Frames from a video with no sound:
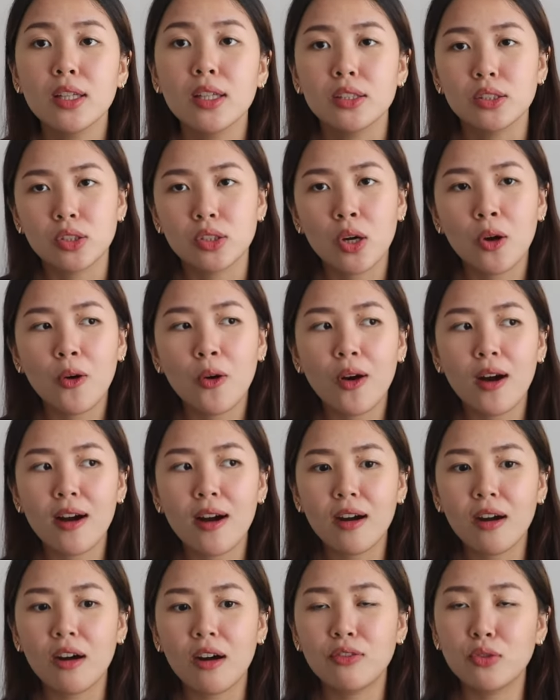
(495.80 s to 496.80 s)
So
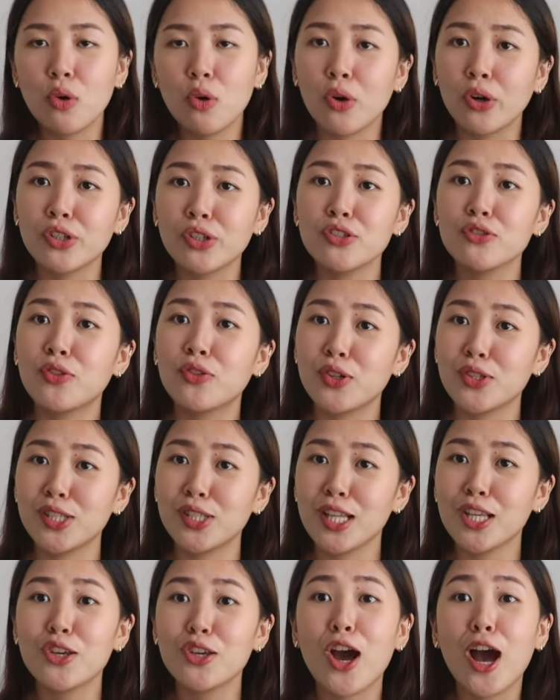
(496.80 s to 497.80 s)
of course,
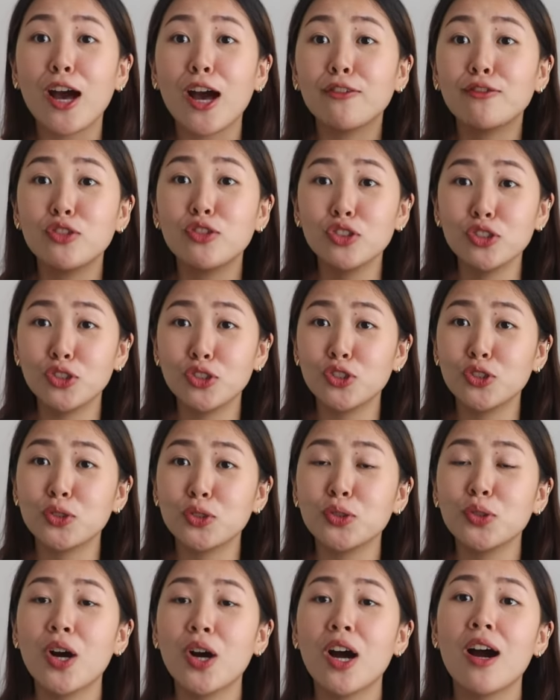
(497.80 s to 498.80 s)
firstly, you have to
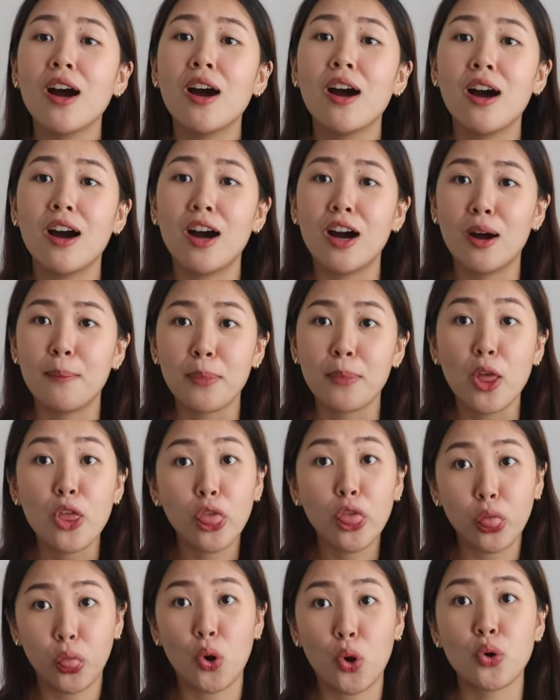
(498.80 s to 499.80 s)
do
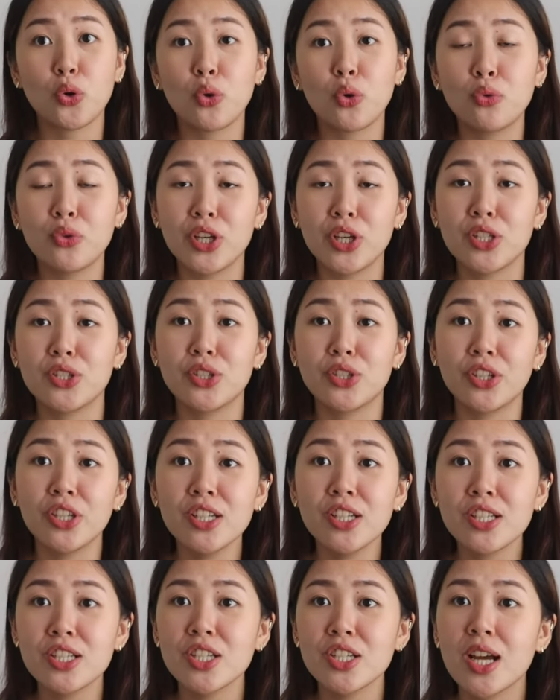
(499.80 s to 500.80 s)
thorough
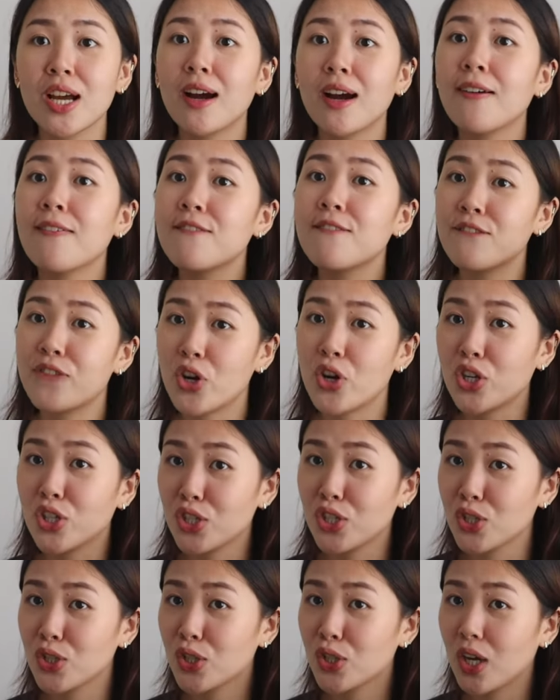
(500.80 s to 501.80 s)
research.
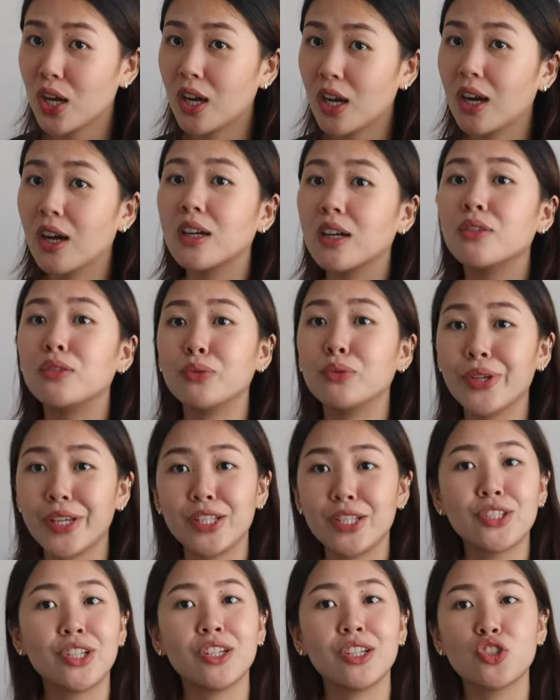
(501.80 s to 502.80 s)
First,
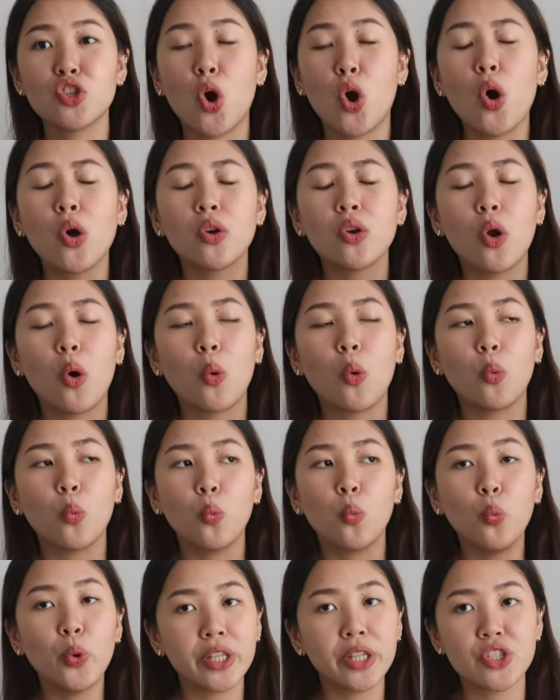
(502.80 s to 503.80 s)
research on
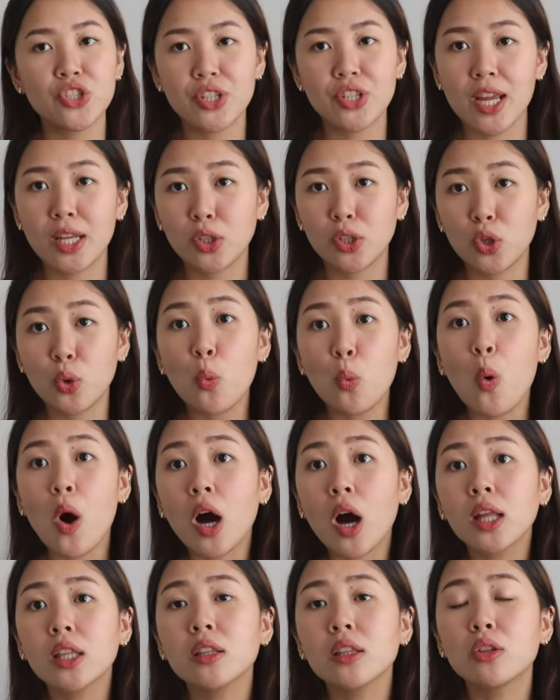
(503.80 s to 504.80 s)
which state you
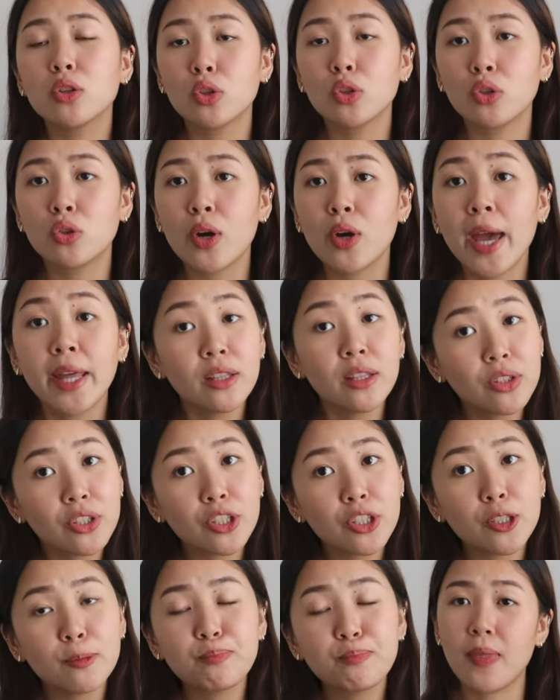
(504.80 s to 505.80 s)
want to
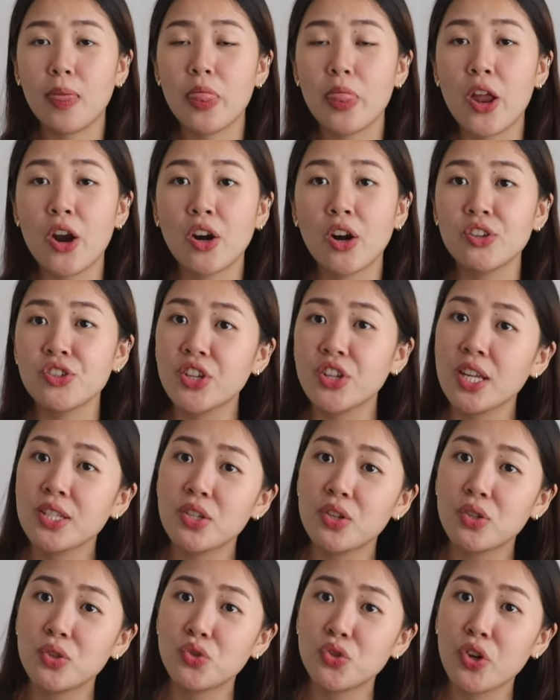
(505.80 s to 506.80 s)
enter. There are
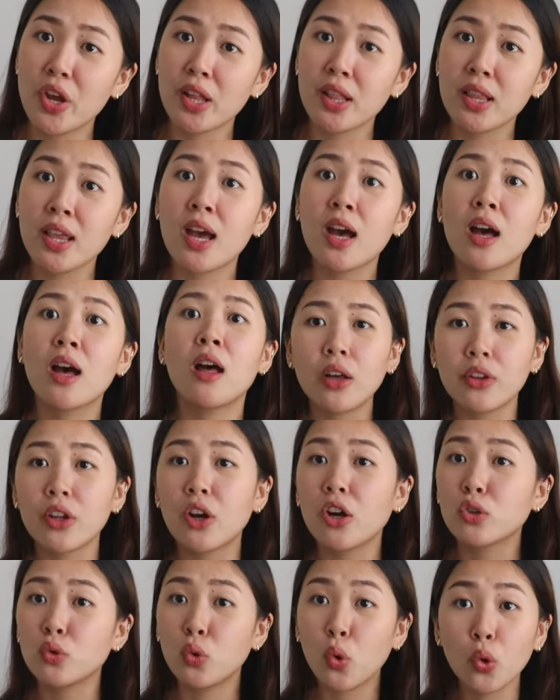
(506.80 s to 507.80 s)
states in Australia that
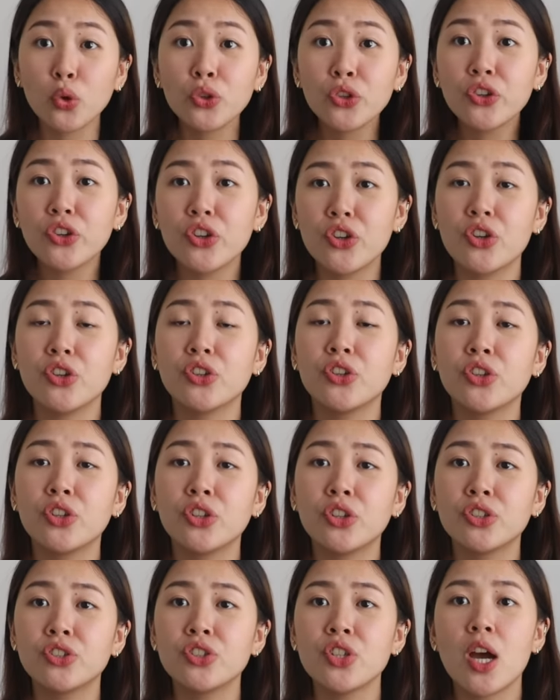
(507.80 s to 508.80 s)
are colder than
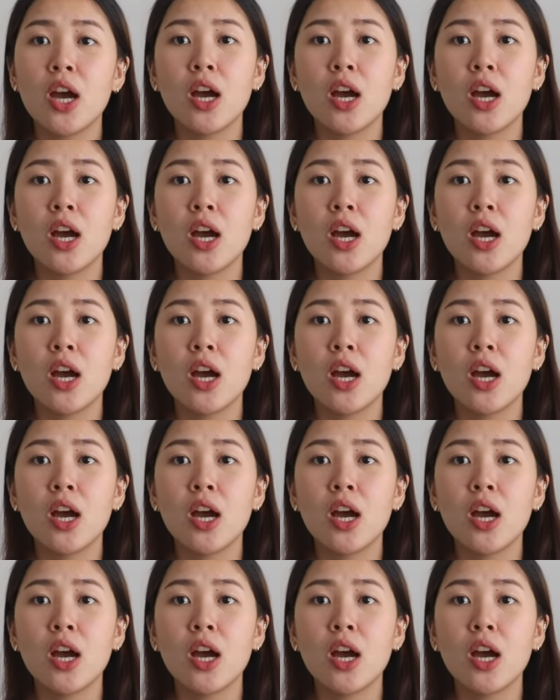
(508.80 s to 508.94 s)
others.